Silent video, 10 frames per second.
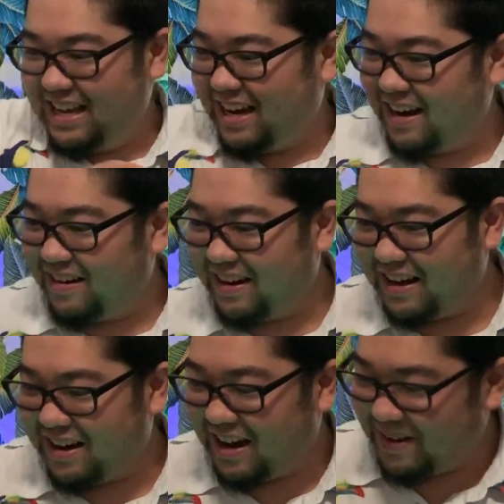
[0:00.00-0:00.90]
All
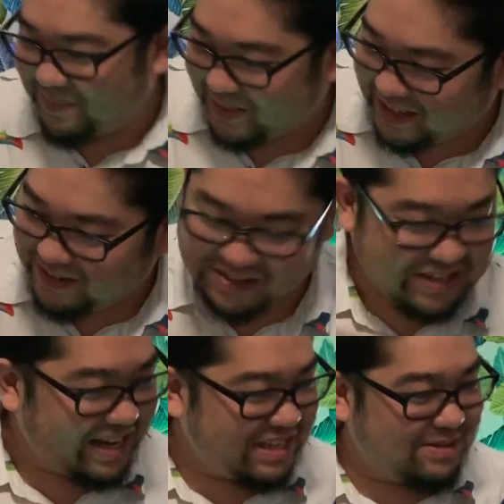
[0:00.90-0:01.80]
right, uh, would
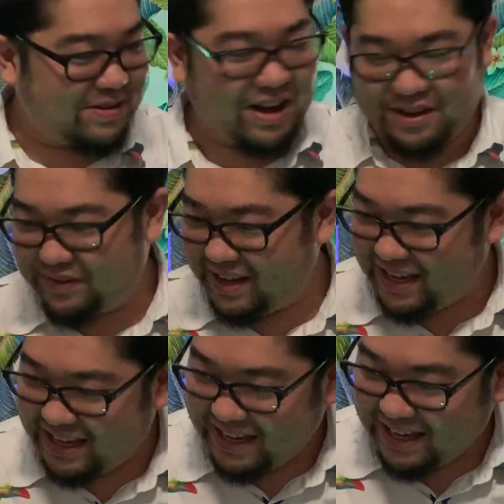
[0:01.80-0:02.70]
you like some coffee?
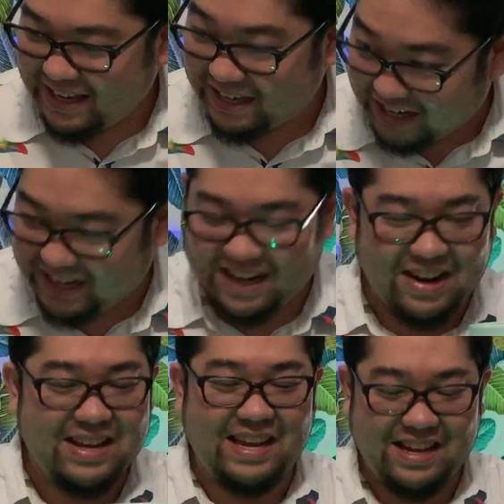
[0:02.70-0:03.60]
You good?
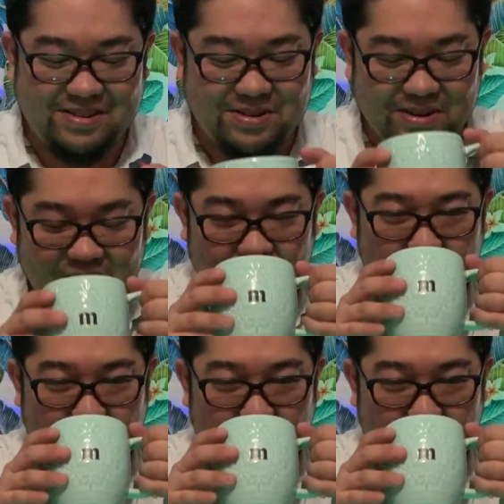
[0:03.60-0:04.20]
Okay, cool.